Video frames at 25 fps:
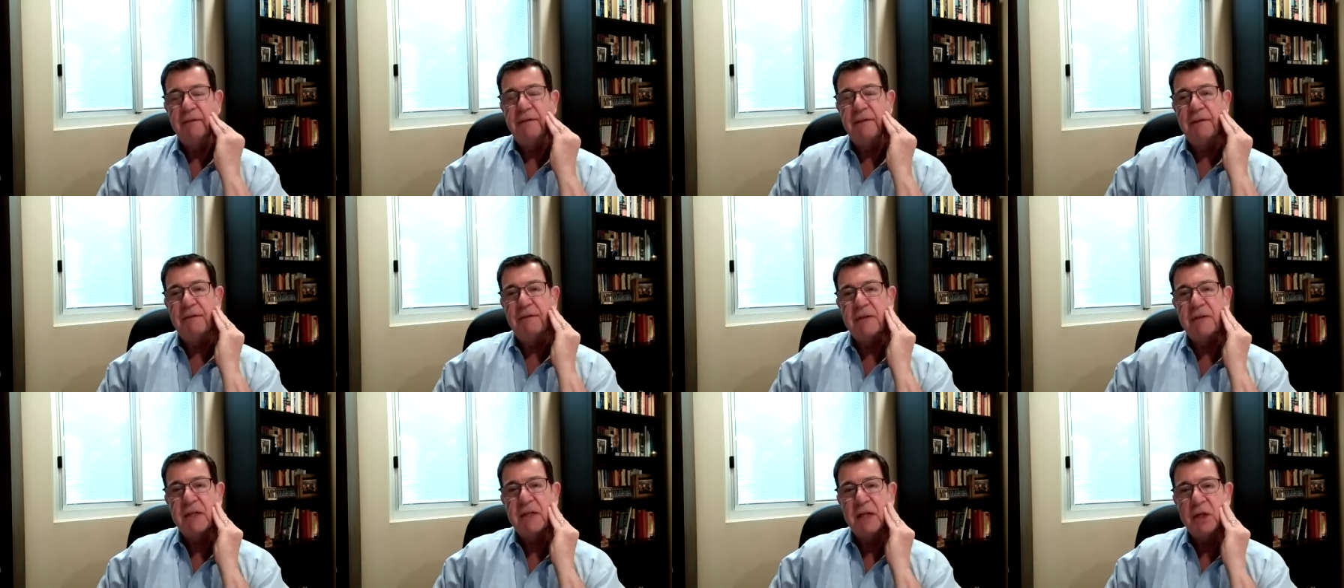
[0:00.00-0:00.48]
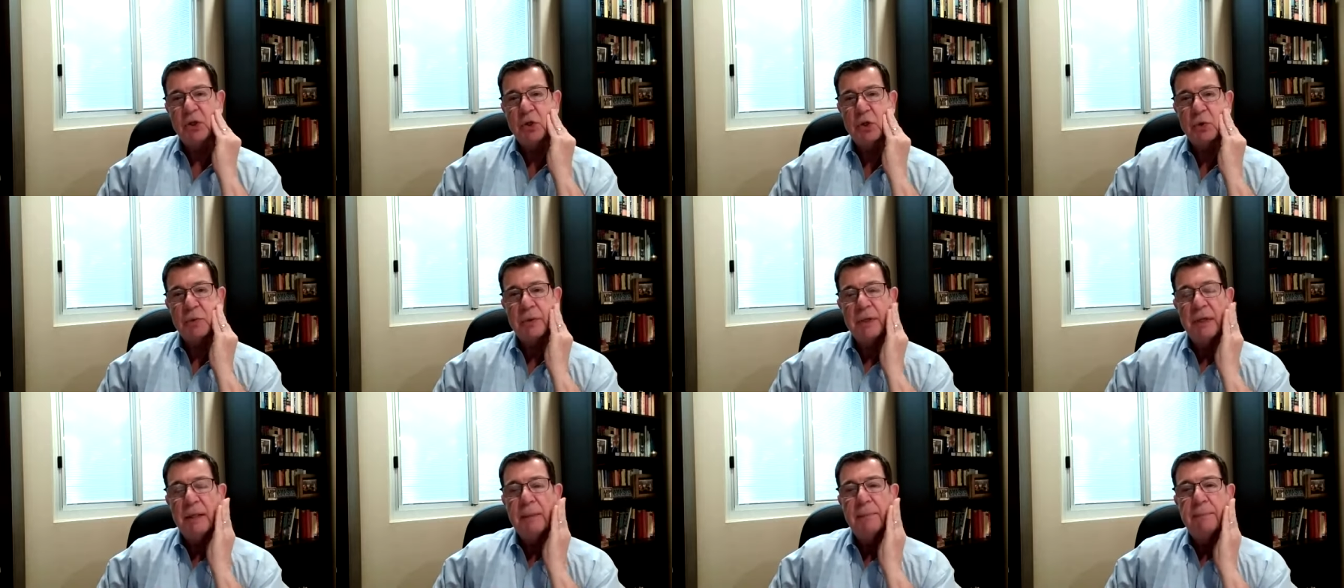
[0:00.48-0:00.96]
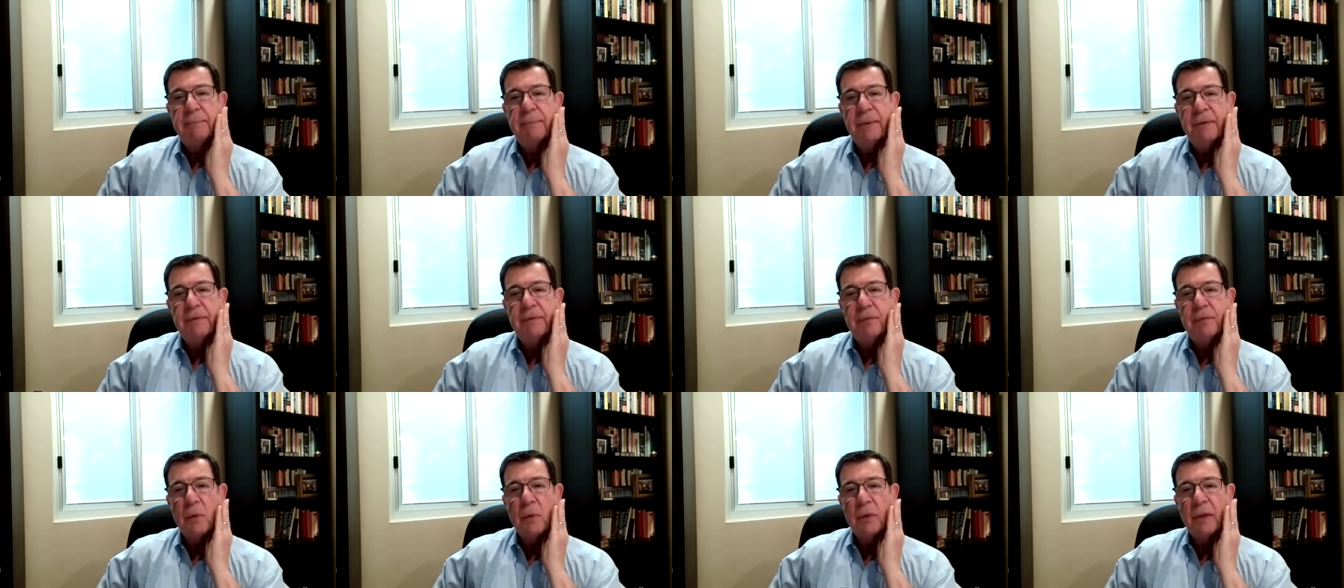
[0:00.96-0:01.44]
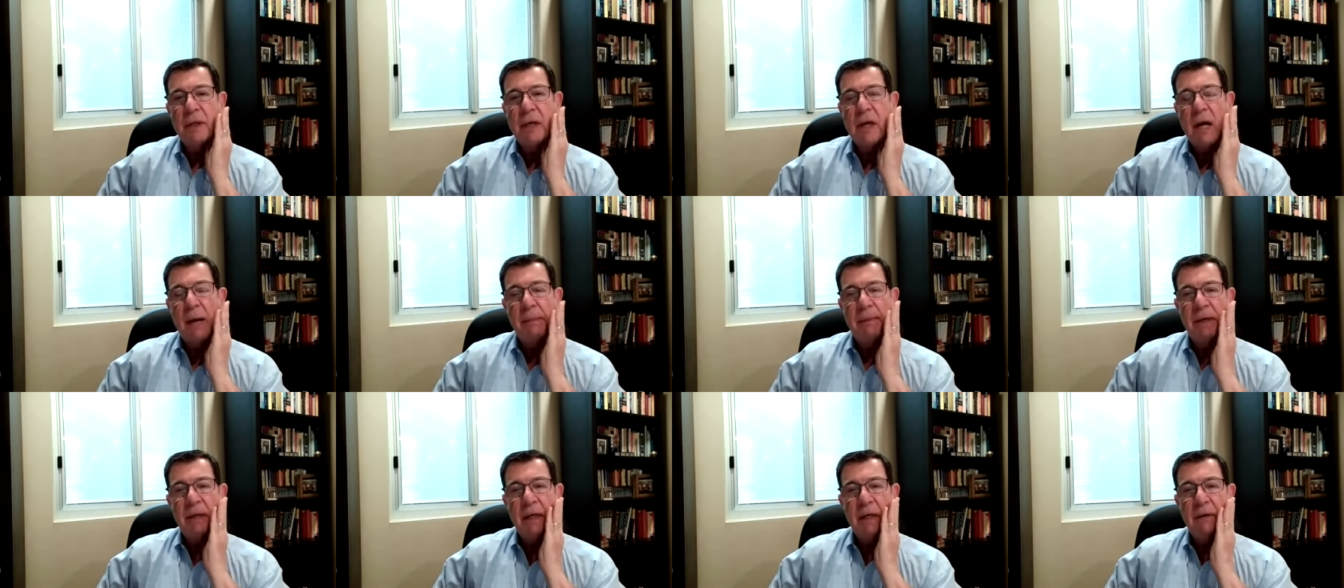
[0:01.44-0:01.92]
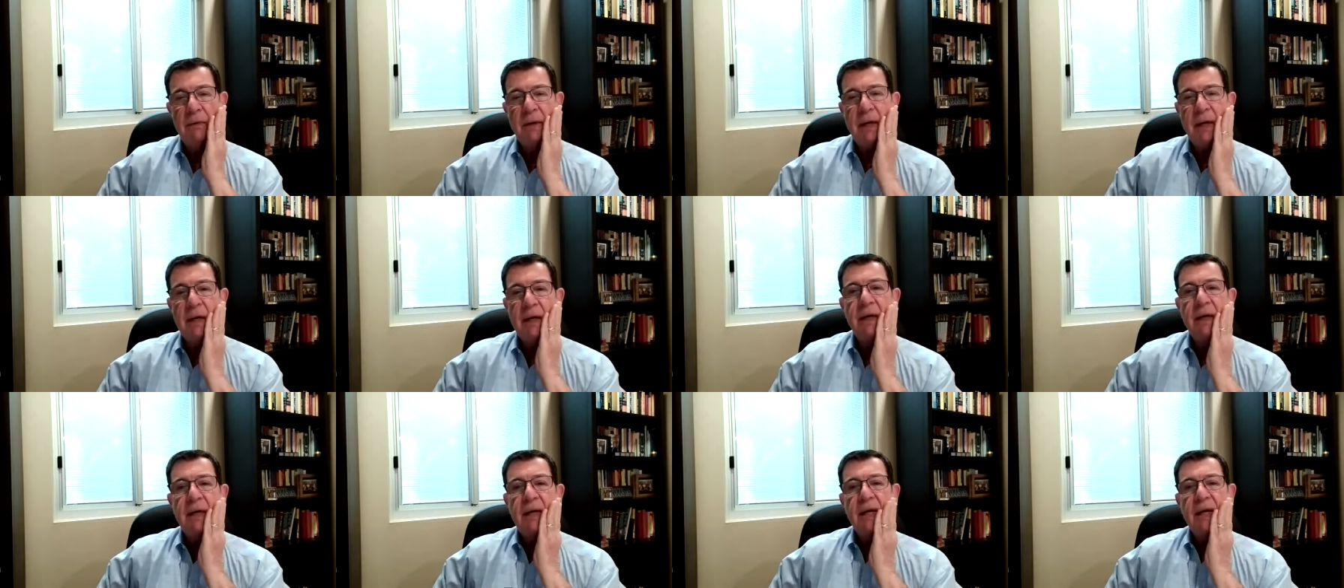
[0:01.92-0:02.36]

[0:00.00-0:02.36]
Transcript: fifth century before the Common Era,